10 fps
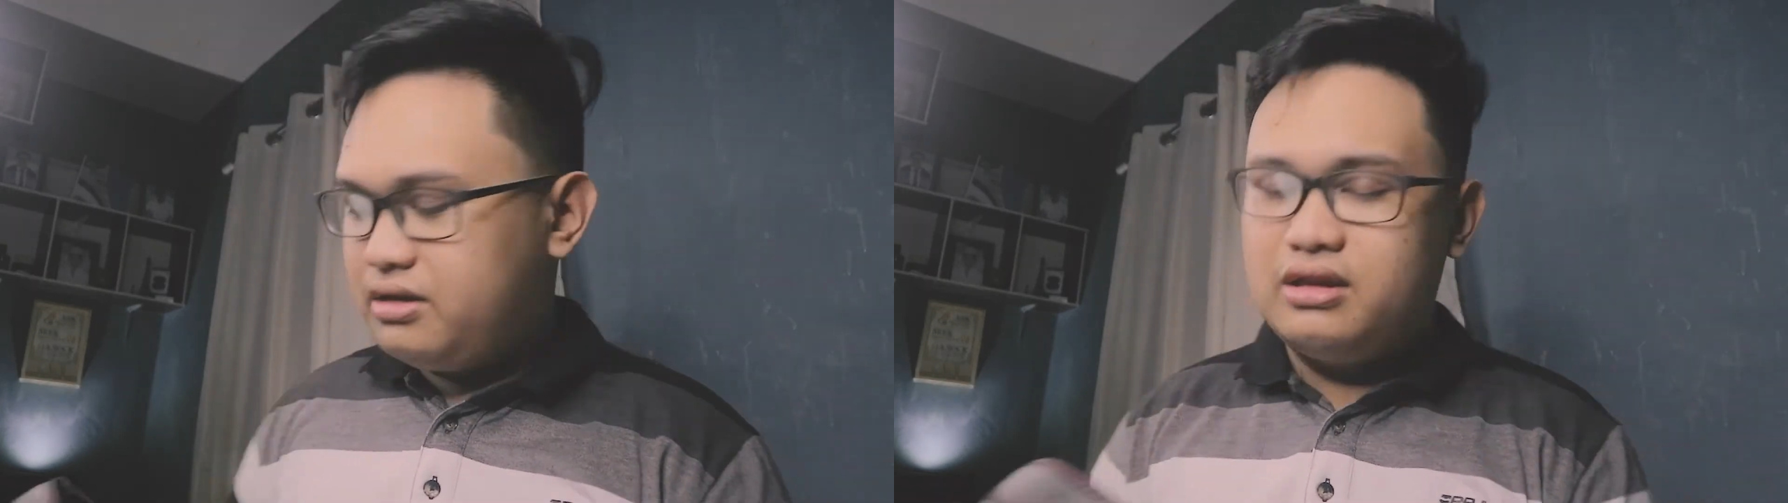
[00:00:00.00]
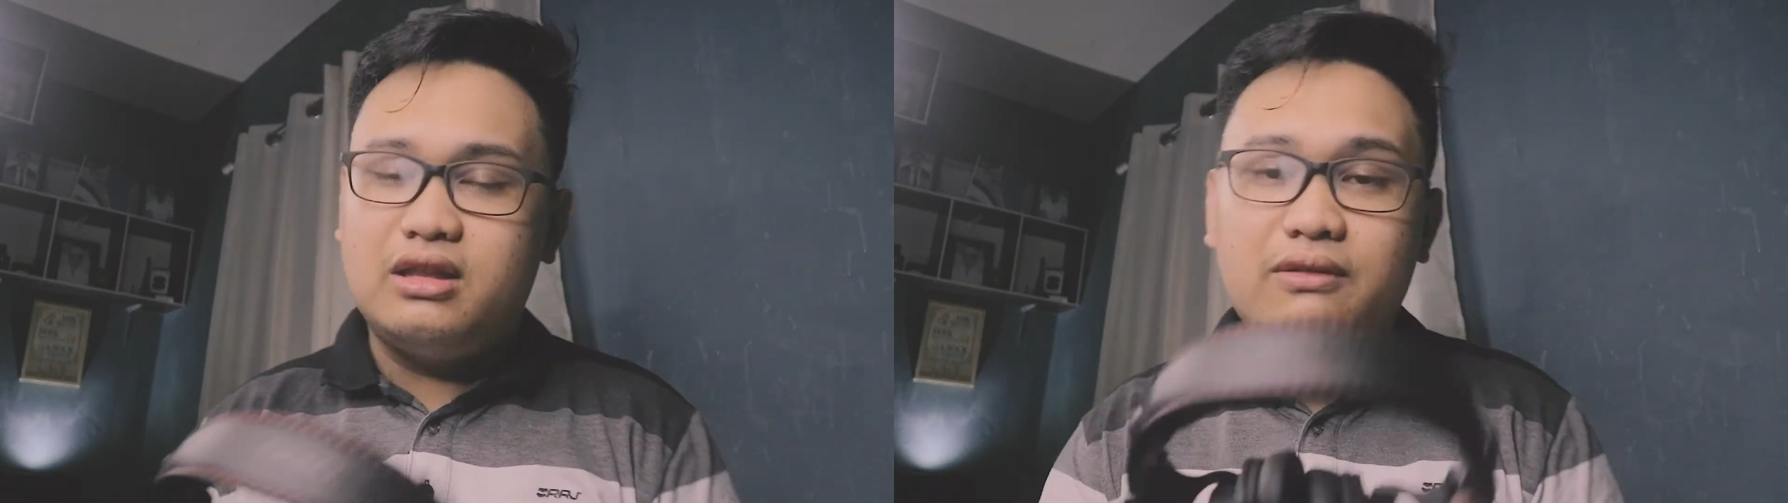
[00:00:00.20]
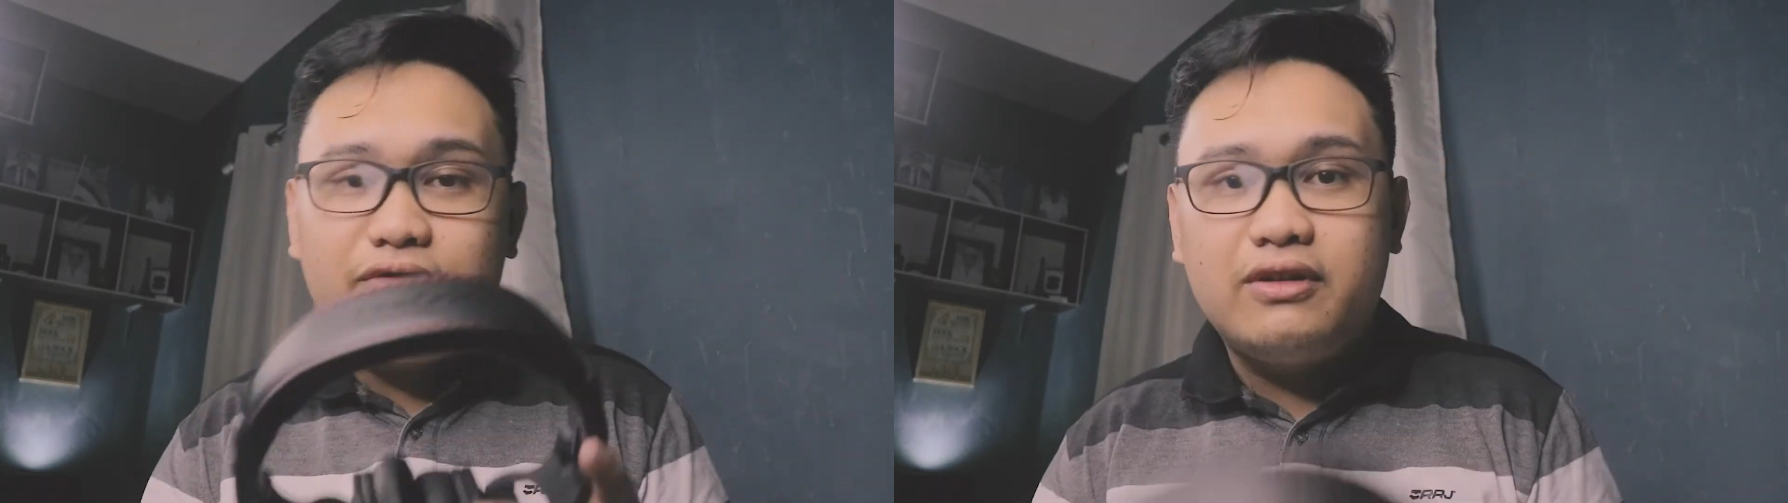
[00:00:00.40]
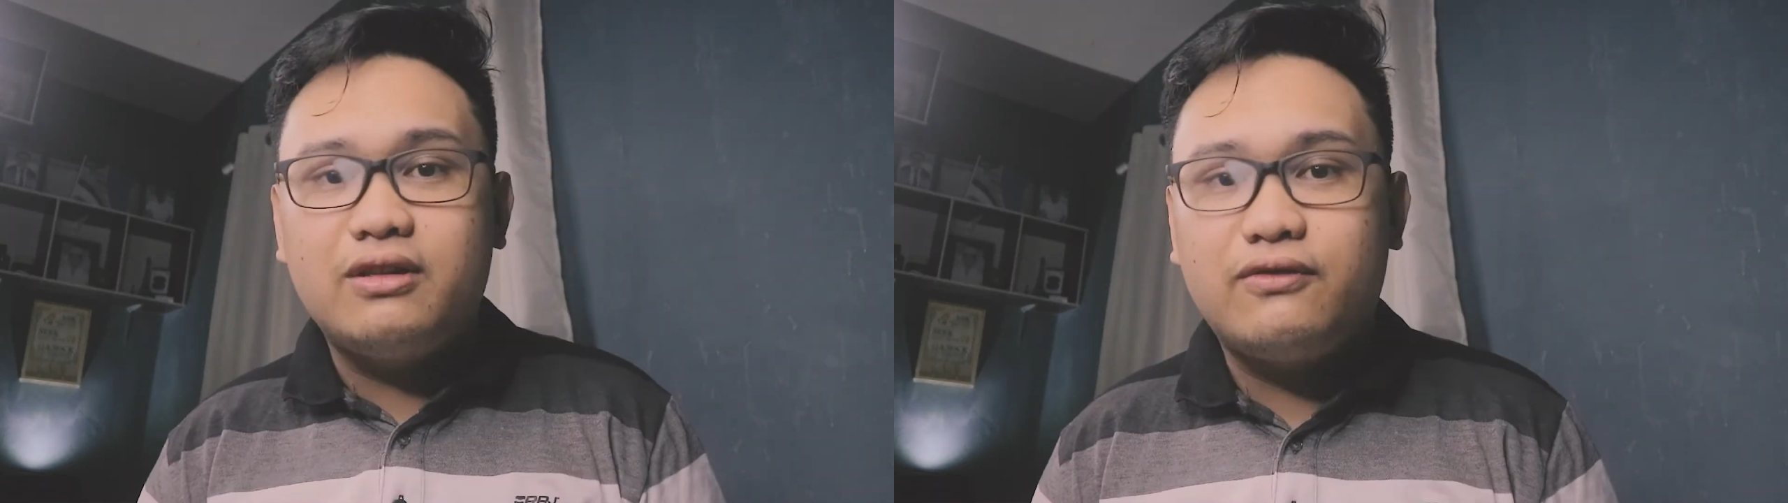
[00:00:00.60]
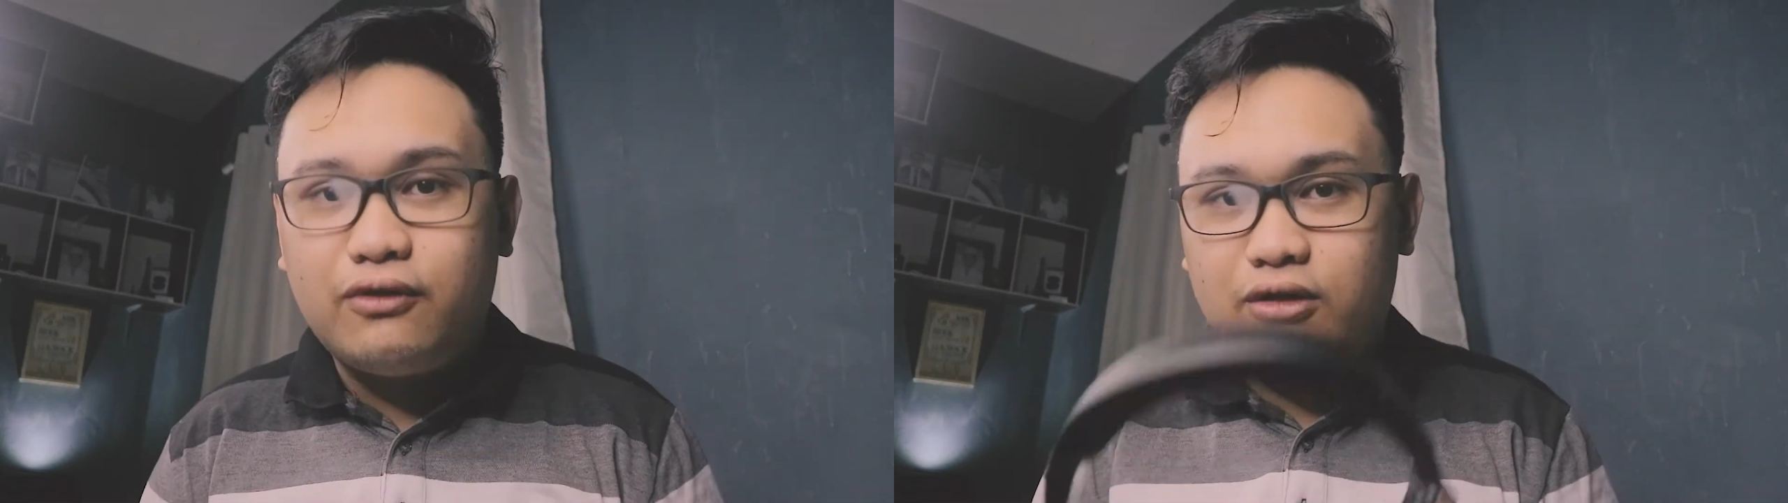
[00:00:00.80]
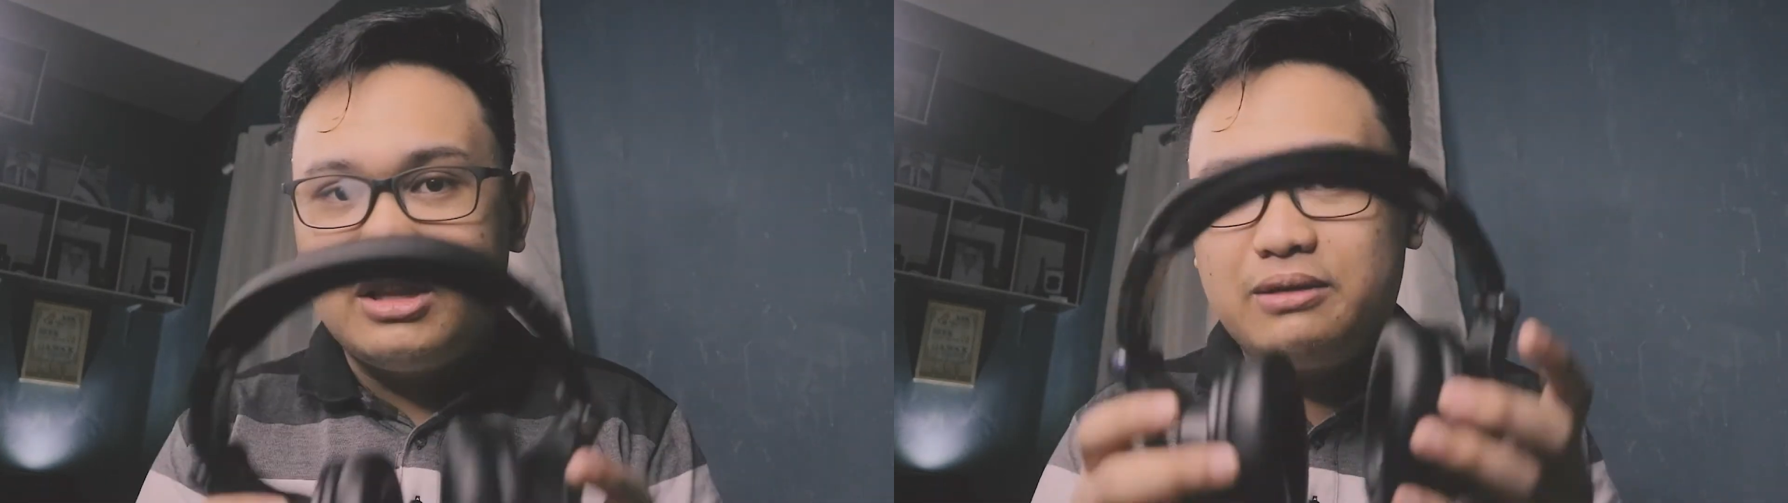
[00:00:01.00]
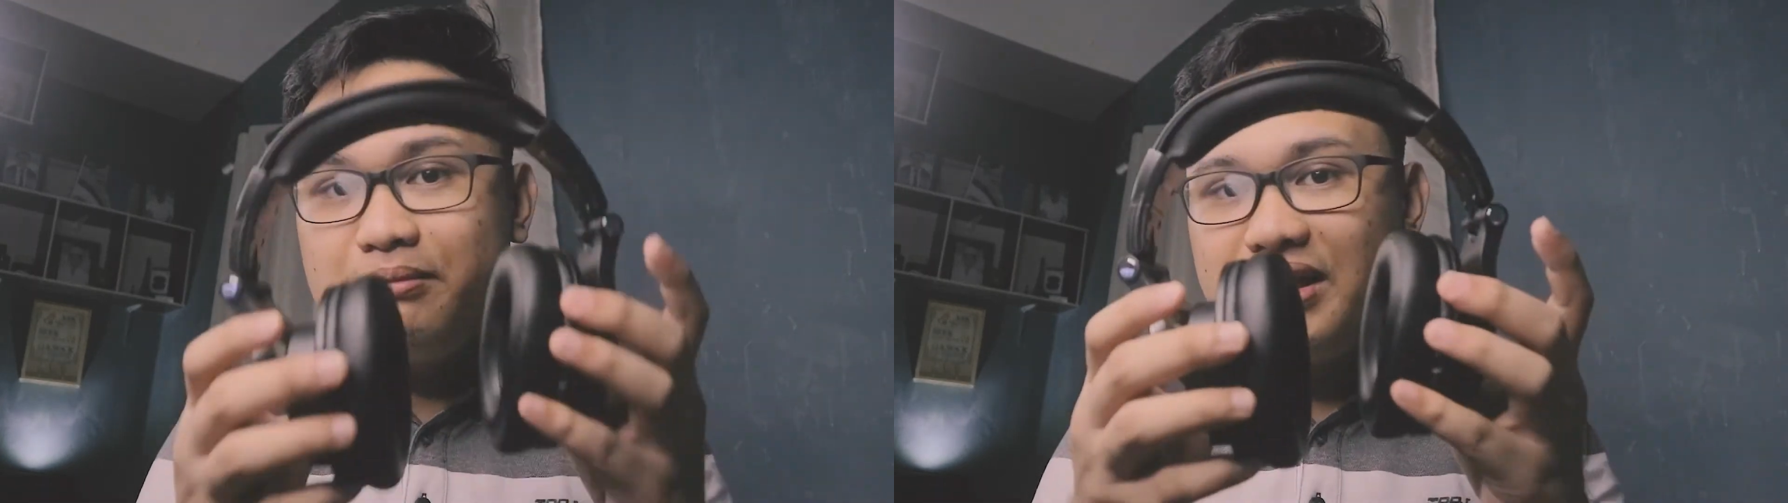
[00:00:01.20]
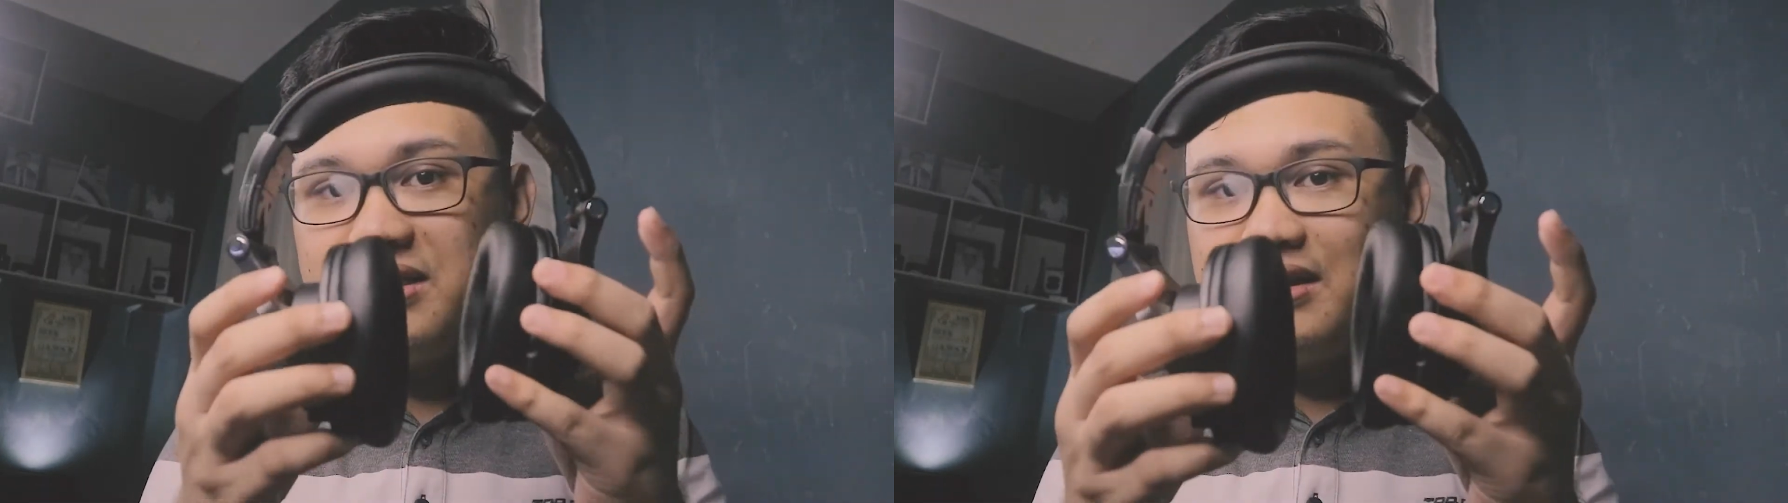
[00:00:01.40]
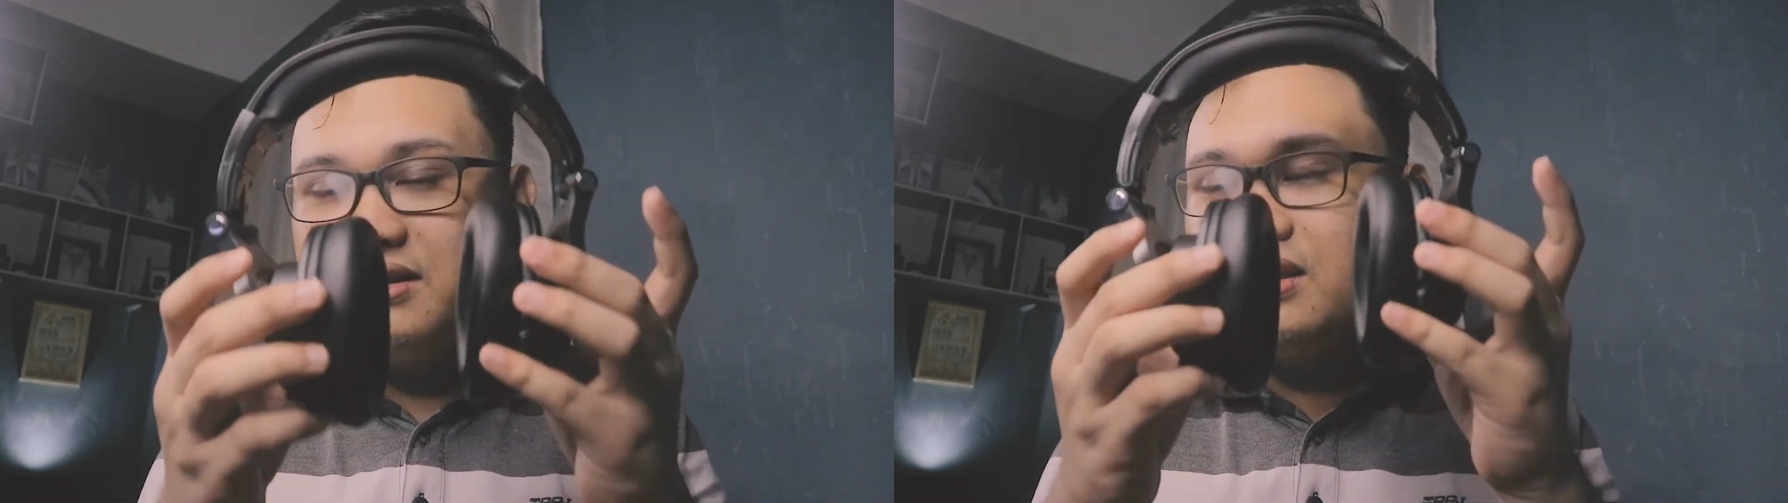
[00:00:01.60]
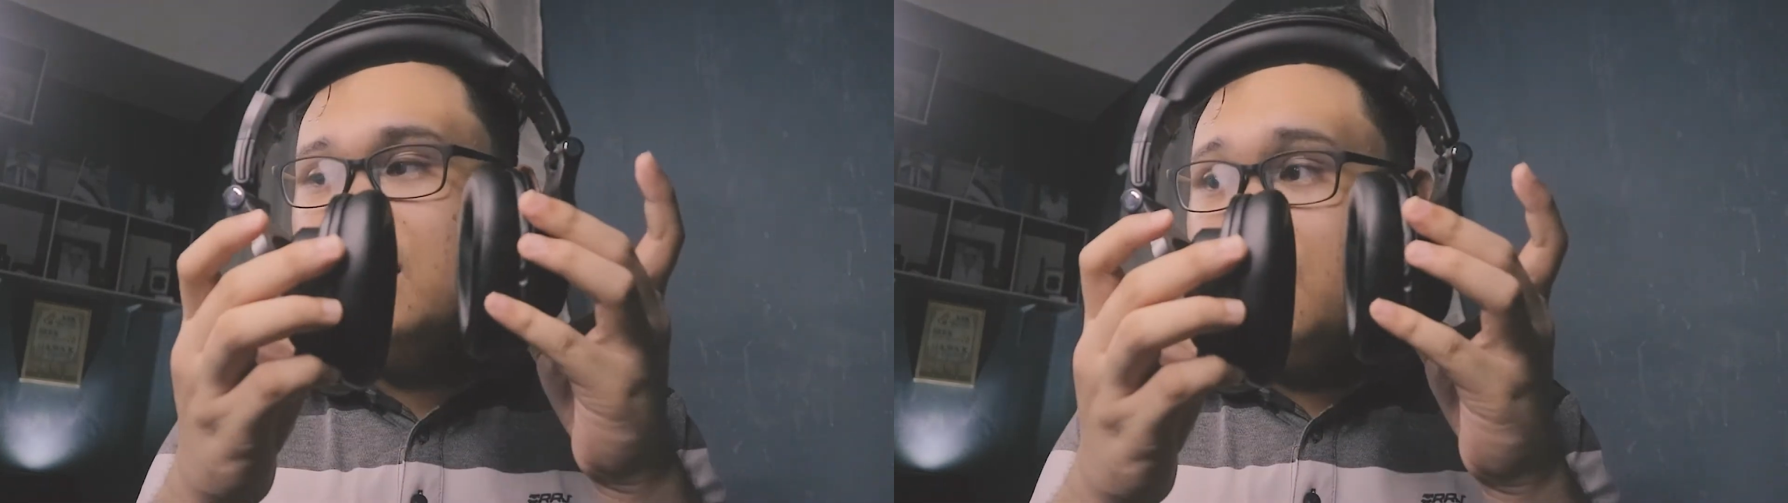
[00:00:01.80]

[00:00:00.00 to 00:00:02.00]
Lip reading: different folding methods